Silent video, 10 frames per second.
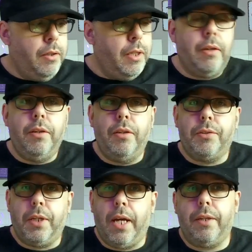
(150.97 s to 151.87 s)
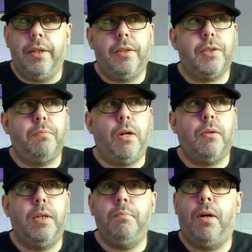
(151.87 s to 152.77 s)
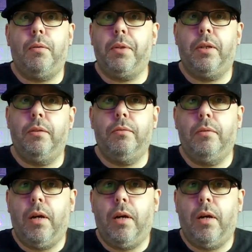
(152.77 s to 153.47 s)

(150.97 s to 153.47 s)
You know, you used to get those smoky barbecue